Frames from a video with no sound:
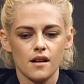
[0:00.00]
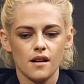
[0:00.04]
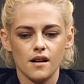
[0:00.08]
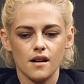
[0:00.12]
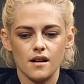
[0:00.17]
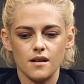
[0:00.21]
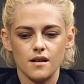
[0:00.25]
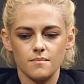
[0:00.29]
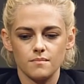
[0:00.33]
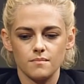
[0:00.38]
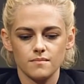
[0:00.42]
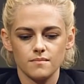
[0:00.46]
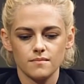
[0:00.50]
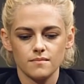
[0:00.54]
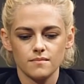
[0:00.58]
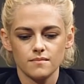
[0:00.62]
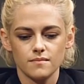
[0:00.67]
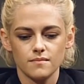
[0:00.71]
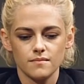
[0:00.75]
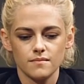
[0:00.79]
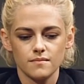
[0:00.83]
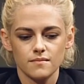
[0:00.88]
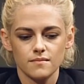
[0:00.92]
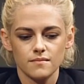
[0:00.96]

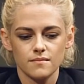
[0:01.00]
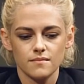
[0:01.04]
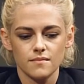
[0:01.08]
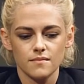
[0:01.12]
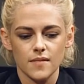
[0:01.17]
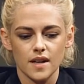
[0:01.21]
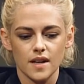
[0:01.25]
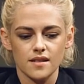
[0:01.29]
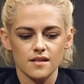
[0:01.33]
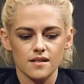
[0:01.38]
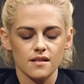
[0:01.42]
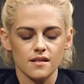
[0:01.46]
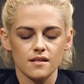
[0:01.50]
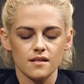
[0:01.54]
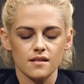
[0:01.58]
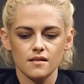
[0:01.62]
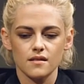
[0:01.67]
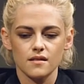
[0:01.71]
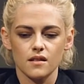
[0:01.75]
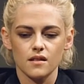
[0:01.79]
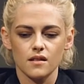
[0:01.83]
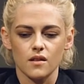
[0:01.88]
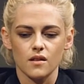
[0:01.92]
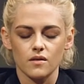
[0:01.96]
as a,
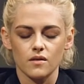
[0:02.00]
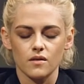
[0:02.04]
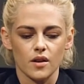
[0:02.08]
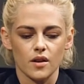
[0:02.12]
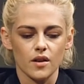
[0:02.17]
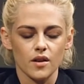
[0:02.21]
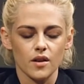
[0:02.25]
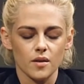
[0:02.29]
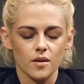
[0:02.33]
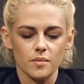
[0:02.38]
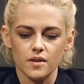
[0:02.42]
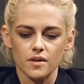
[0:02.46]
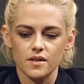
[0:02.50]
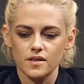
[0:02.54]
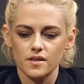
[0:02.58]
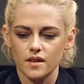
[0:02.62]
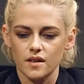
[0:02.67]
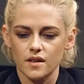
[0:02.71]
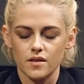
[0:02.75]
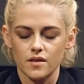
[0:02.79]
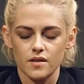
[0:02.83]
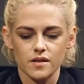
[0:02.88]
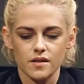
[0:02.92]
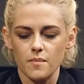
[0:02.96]
you know, younger
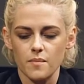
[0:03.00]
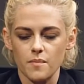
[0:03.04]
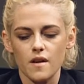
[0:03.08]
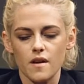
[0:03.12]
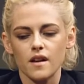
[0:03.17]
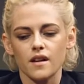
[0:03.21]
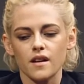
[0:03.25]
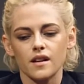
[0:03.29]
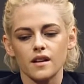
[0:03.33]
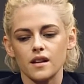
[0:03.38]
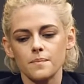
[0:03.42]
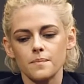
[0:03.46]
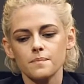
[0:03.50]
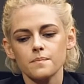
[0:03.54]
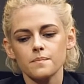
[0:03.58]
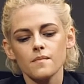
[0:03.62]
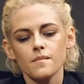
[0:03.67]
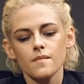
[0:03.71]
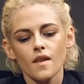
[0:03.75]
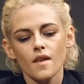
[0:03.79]
person or something. And